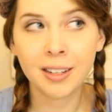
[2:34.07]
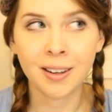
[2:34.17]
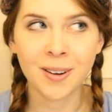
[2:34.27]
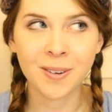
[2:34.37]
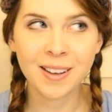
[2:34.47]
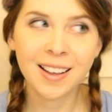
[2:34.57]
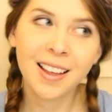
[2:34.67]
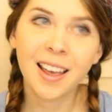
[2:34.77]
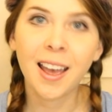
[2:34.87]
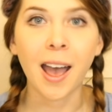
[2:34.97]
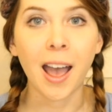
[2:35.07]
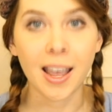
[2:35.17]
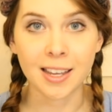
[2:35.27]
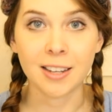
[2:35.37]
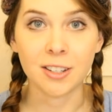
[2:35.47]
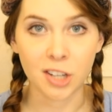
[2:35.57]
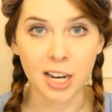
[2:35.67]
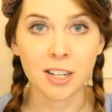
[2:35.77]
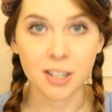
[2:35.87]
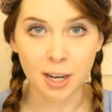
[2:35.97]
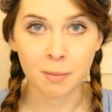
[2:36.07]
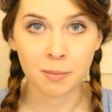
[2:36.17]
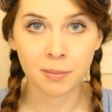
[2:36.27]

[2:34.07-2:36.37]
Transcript: I know. I can change him.